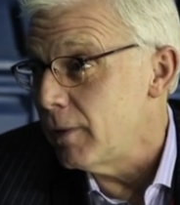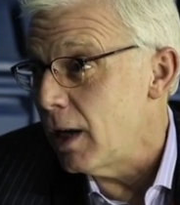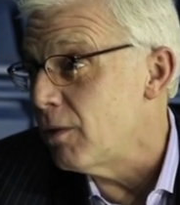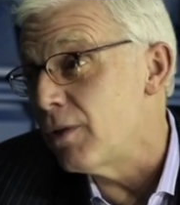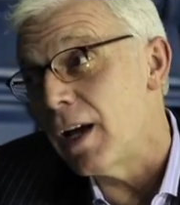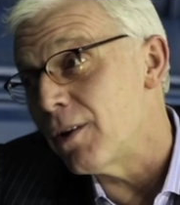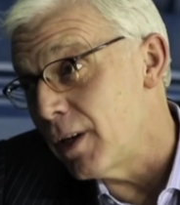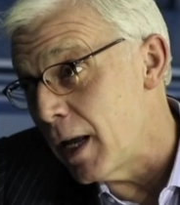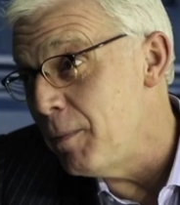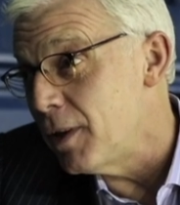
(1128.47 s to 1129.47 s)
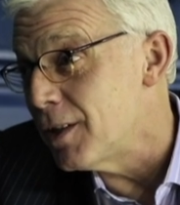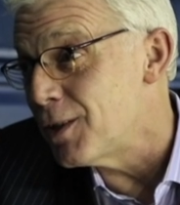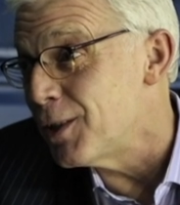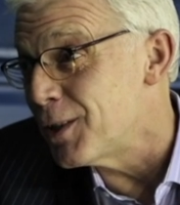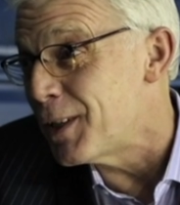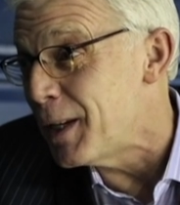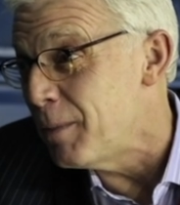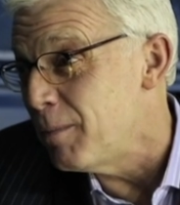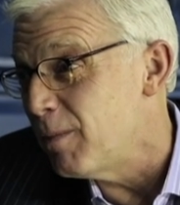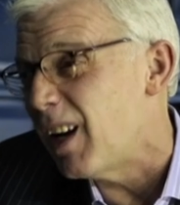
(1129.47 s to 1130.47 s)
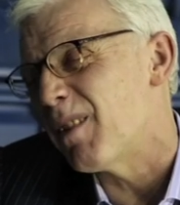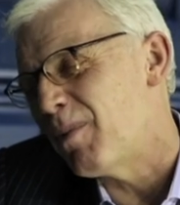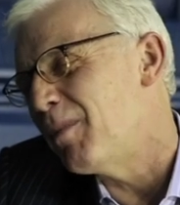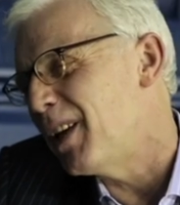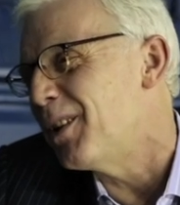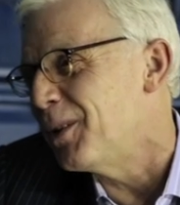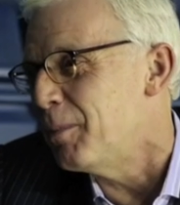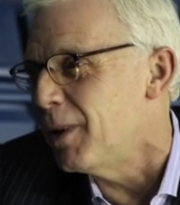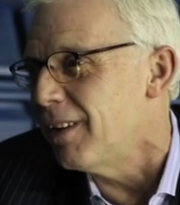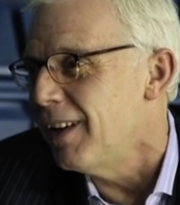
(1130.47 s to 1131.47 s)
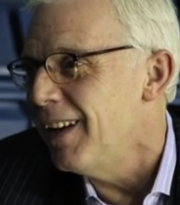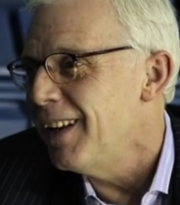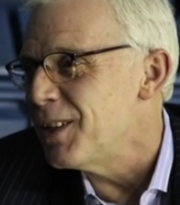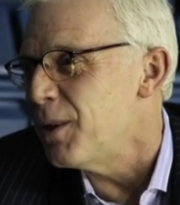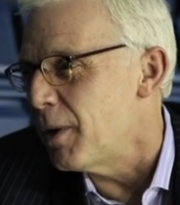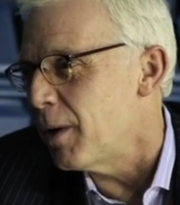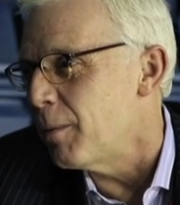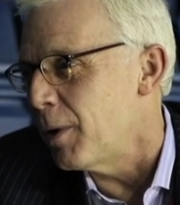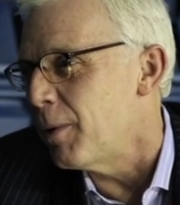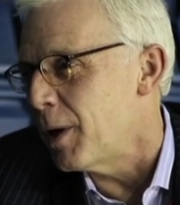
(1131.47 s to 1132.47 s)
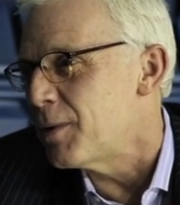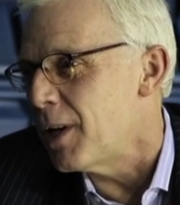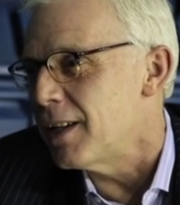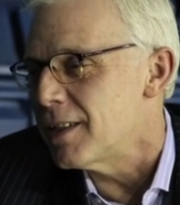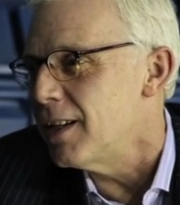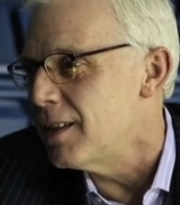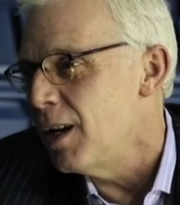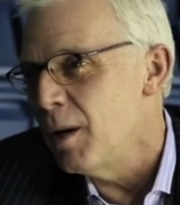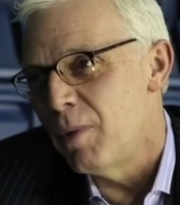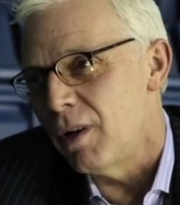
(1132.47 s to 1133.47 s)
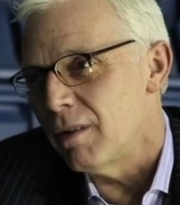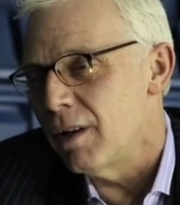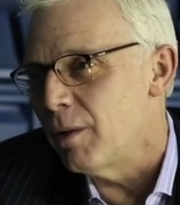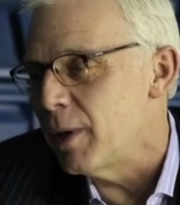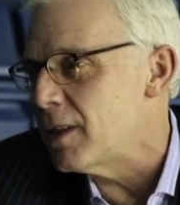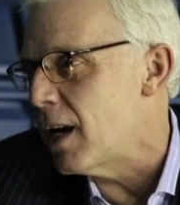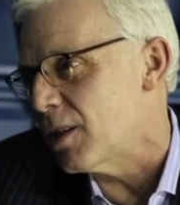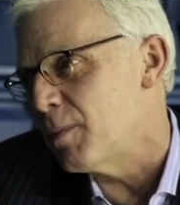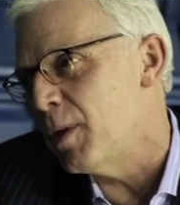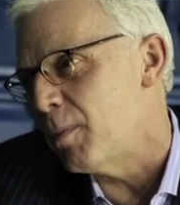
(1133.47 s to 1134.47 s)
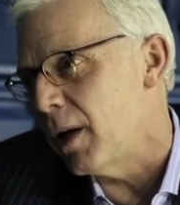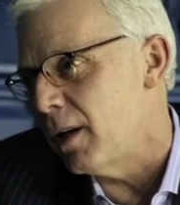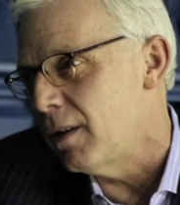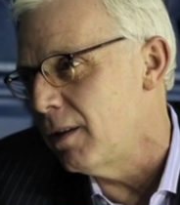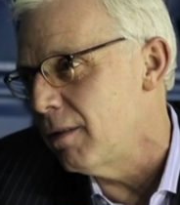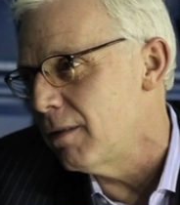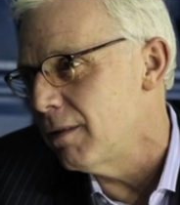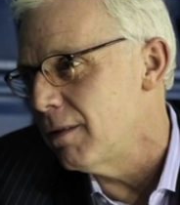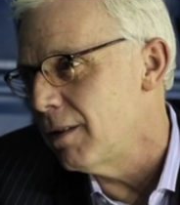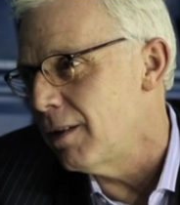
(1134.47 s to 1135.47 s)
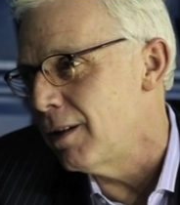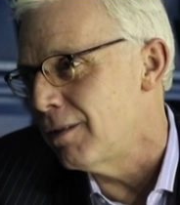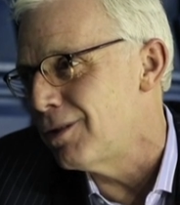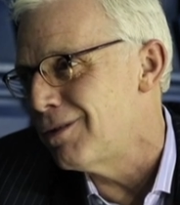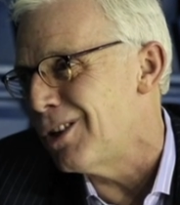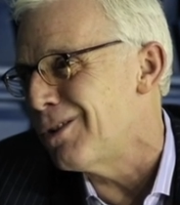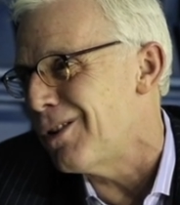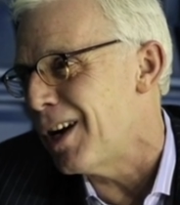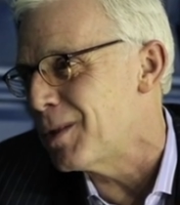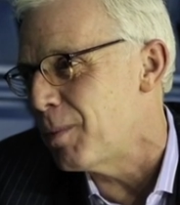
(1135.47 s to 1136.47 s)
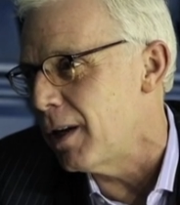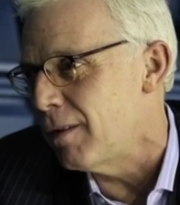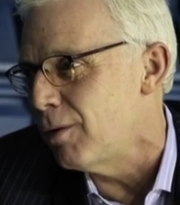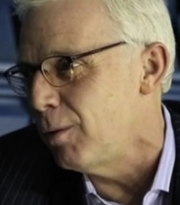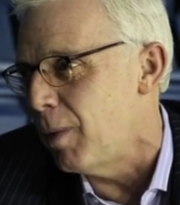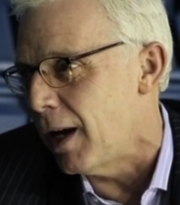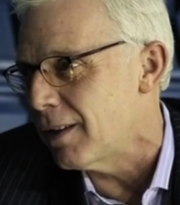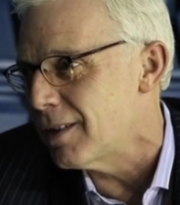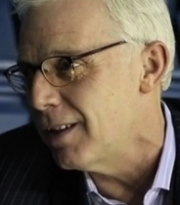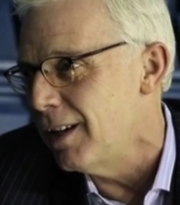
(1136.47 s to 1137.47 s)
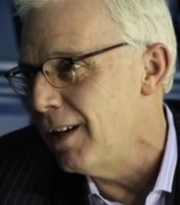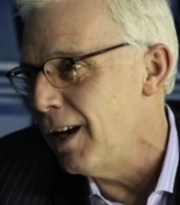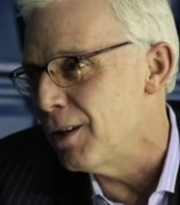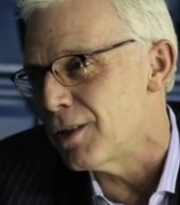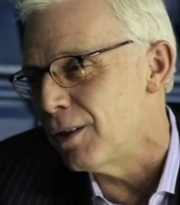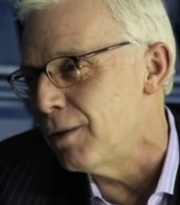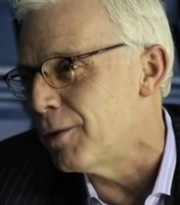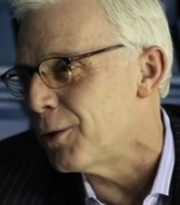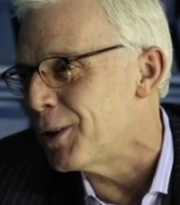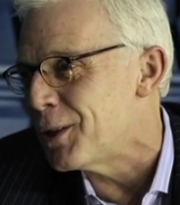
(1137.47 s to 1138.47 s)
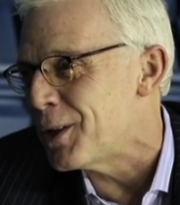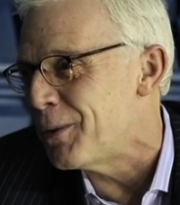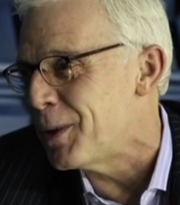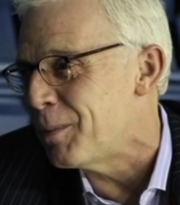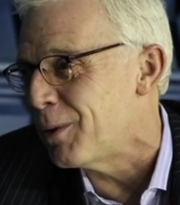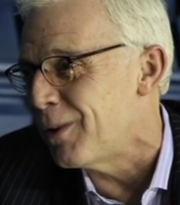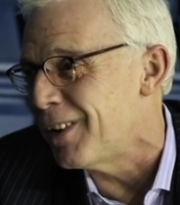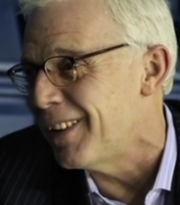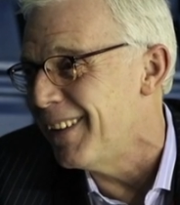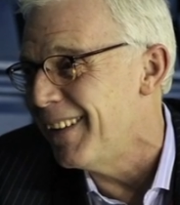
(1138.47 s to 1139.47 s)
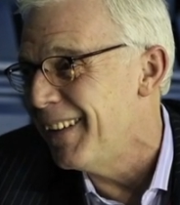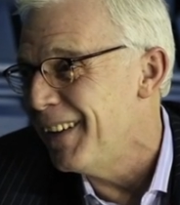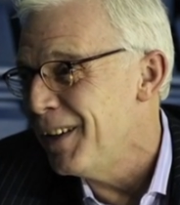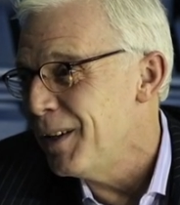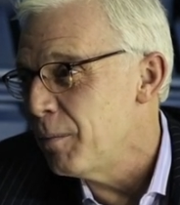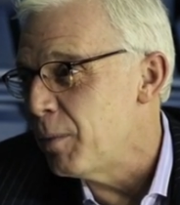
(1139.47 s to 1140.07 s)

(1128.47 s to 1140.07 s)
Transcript: I don't think I could name you this year's team. Well, I probably could, but do you know what I'm trying to say is, but you know, when Tank Smith played and John Craggs played fullbacks, I used to love going and cheering the Borough on. Yeah.